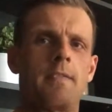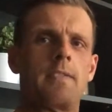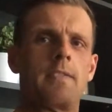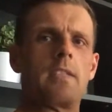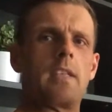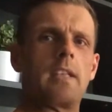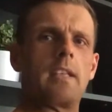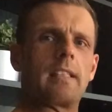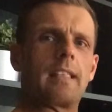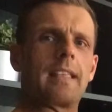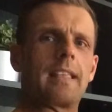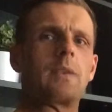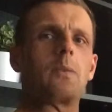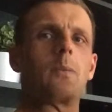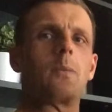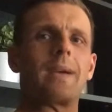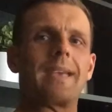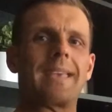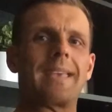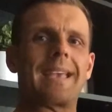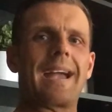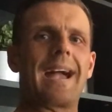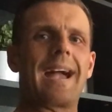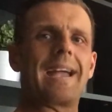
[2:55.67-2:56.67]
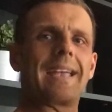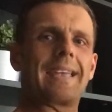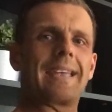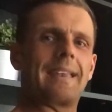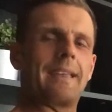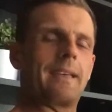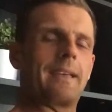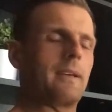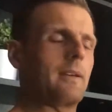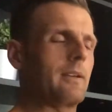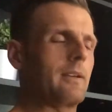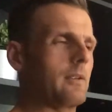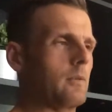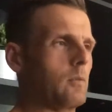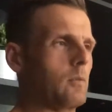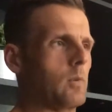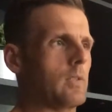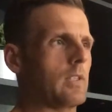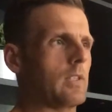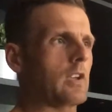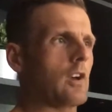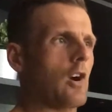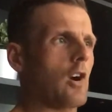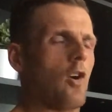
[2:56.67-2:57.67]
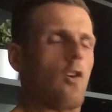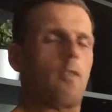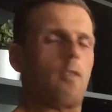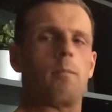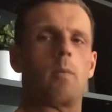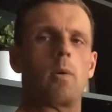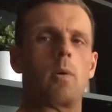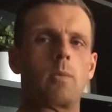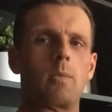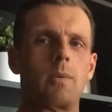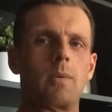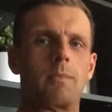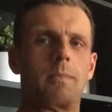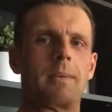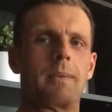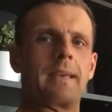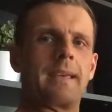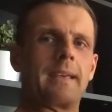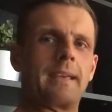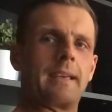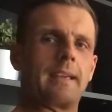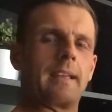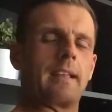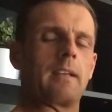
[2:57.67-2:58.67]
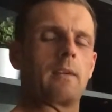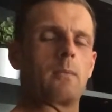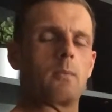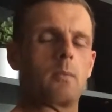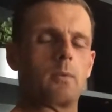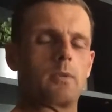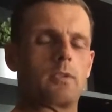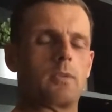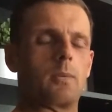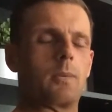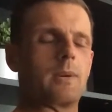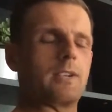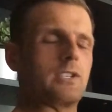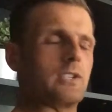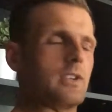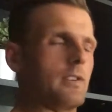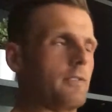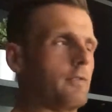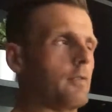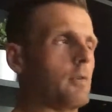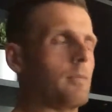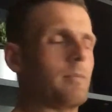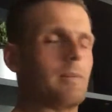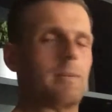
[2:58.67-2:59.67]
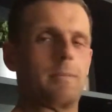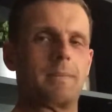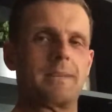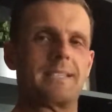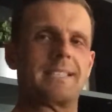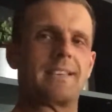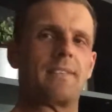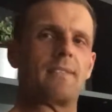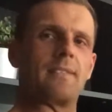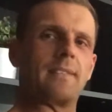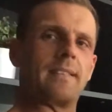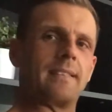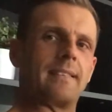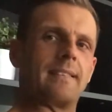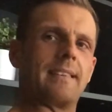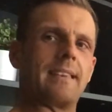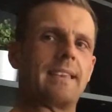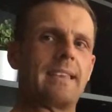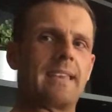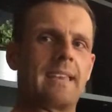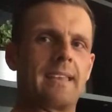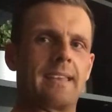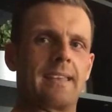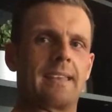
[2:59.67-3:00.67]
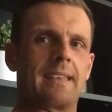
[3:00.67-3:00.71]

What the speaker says: lightweight category, what the cut-off point would be, to which he informed me it would be 73